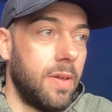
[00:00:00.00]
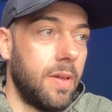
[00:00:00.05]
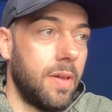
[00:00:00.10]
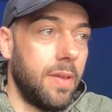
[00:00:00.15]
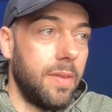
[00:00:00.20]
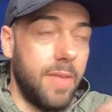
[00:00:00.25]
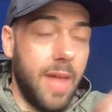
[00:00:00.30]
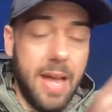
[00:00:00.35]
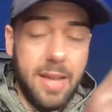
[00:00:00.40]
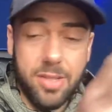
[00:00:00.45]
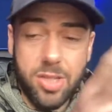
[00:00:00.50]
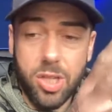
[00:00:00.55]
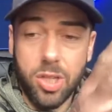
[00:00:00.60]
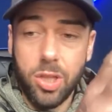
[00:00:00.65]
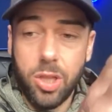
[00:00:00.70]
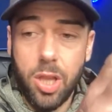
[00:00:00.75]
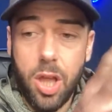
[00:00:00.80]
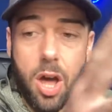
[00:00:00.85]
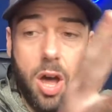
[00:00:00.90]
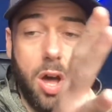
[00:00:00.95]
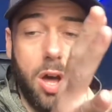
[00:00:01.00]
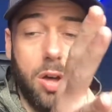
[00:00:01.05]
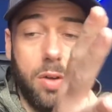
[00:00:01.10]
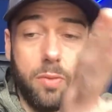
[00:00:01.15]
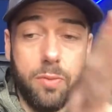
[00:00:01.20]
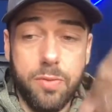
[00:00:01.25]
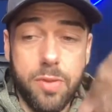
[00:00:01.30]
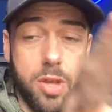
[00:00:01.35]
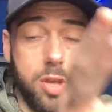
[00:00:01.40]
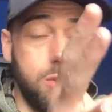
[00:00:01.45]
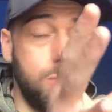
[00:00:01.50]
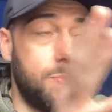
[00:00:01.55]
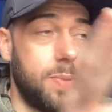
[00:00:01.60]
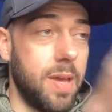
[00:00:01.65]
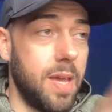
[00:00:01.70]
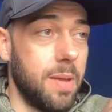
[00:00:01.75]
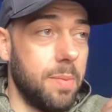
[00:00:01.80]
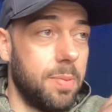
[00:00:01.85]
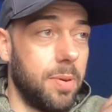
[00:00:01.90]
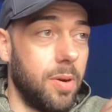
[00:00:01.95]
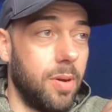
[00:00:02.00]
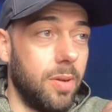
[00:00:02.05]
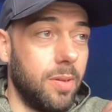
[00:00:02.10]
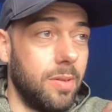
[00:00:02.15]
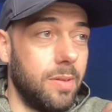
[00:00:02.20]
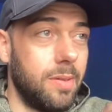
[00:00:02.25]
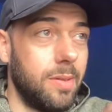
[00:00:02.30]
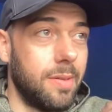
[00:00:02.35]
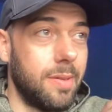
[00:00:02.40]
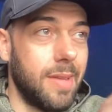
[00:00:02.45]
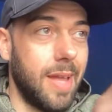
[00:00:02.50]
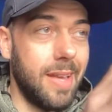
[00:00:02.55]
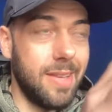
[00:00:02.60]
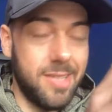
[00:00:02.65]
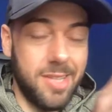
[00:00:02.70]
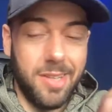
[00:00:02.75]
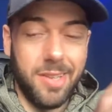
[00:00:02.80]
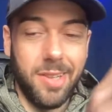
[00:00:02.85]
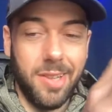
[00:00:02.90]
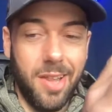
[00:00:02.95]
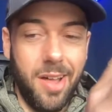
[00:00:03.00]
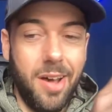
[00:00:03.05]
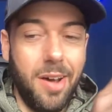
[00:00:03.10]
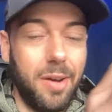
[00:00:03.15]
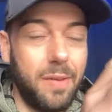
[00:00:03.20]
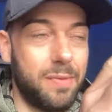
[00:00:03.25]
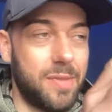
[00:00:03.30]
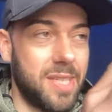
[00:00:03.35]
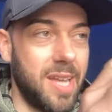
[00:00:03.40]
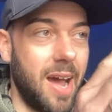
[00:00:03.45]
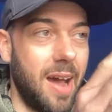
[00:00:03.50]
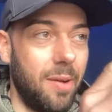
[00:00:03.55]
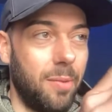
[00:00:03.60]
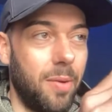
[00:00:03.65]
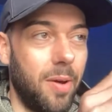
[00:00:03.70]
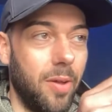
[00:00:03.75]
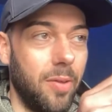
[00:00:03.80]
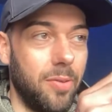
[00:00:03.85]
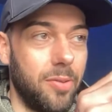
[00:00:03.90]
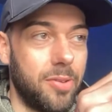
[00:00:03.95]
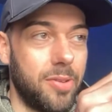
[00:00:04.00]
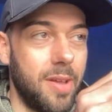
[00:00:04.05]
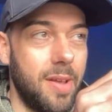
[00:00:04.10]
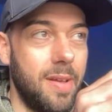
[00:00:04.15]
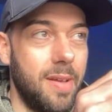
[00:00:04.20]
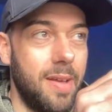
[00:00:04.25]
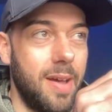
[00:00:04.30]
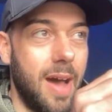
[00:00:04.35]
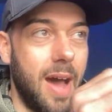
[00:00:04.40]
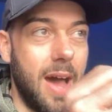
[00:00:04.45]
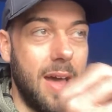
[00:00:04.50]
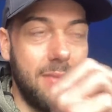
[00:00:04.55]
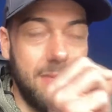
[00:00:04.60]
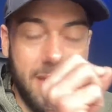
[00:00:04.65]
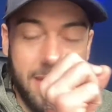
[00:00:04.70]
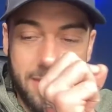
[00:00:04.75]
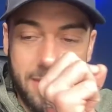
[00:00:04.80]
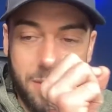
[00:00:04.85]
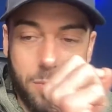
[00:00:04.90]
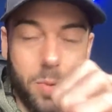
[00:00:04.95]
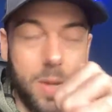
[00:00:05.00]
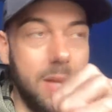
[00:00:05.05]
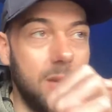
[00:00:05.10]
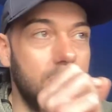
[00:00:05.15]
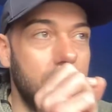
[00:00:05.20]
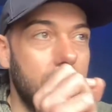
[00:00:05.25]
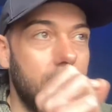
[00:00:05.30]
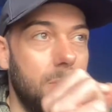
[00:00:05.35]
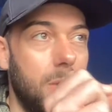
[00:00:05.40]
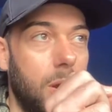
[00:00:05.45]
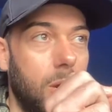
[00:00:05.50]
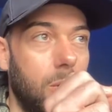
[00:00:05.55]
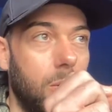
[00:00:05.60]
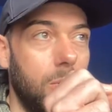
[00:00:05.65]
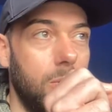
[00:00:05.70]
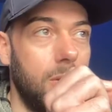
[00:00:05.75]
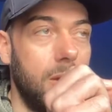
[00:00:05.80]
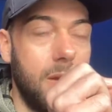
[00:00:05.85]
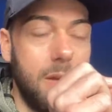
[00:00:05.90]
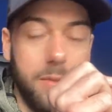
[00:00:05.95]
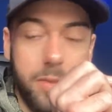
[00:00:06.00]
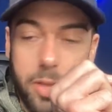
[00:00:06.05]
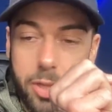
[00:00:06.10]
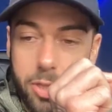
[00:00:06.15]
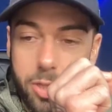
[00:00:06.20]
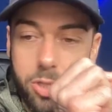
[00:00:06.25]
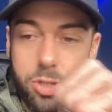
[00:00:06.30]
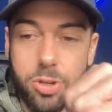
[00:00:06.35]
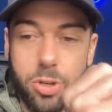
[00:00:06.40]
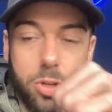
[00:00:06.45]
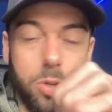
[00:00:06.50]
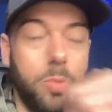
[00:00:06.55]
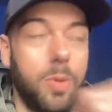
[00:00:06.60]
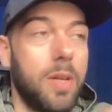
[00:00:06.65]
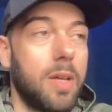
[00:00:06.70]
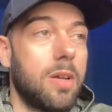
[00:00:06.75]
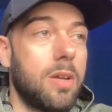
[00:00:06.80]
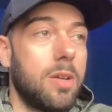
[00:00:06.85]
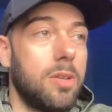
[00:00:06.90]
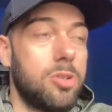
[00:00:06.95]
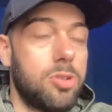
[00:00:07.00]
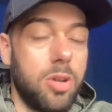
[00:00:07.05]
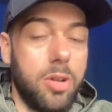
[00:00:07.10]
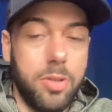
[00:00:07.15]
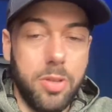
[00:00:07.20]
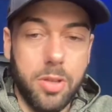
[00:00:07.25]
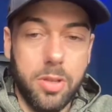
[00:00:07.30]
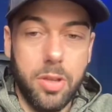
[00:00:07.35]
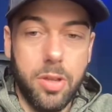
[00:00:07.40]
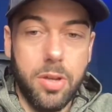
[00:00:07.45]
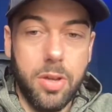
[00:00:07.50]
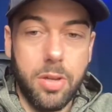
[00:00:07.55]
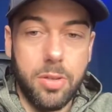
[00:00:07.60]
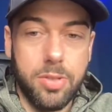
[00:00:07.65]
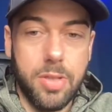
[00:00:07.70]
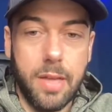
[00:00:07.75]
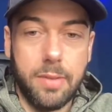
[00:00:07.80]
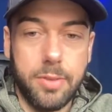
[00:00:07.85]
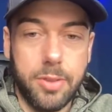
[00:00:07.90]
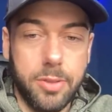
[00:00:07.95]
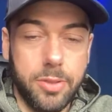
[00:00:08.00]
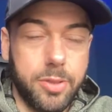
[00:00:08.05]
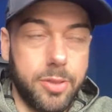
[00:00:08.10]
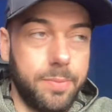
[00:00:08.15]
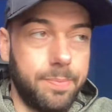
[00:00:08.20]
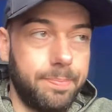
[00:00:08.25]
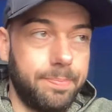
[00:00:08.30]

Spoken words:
That's a lot of you people. That's a lot of type 1s. And then they whinge and moan that they struggle with controlling the glucose levels.